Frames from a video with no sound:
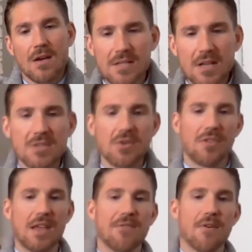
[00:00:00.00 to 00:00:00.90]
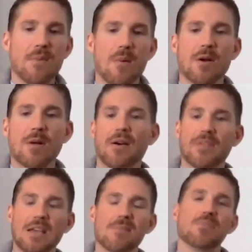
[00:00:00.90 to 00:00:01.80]
Let's also think for a moment
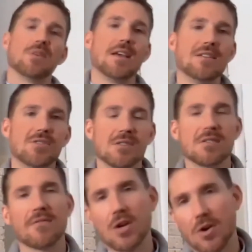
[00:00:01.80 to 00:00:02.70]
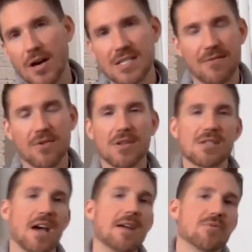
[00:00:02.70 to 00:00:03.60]
about the implications of the cross for
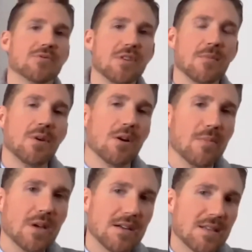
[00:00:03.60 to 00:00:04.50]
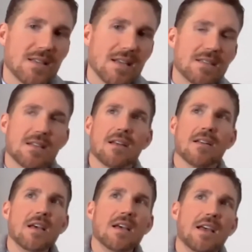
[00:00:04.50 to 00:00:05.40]
discipleship here, because as I
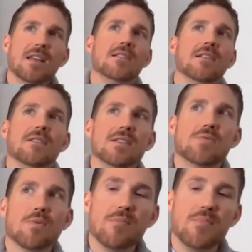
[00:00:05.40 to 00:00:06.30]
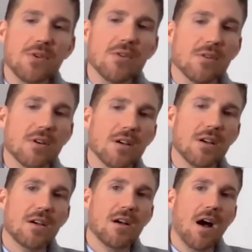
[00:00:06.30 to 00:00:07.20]
said, hidden in this rebuke
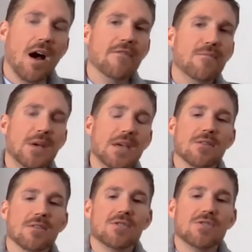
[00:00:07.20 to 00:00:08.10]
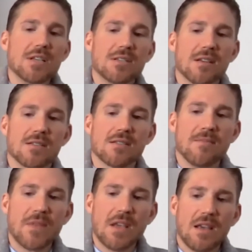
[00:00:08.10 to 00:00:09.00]
of Peter to
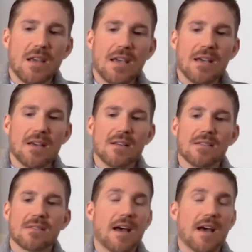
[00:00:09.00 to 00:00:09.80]
Jesus is